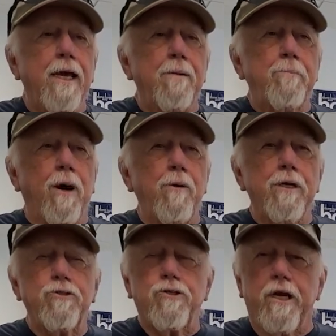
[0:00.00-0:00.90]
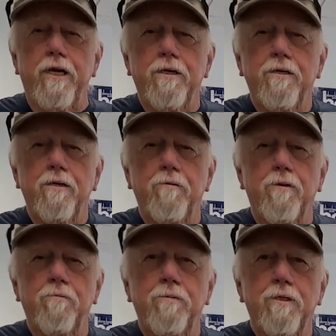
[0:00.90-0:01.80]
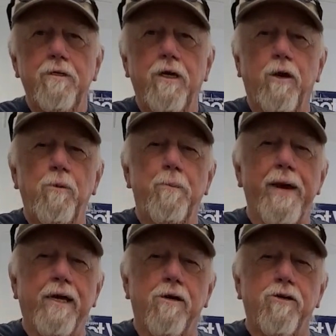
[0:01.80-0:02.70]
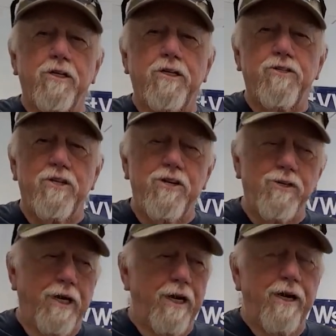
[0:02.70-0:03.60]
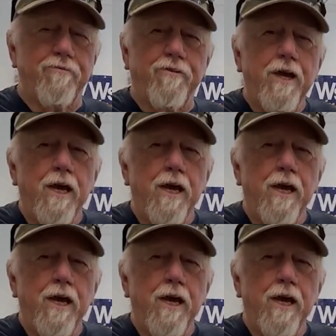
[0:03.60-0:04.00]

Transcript: but we'll see. We'll make a good decision, and if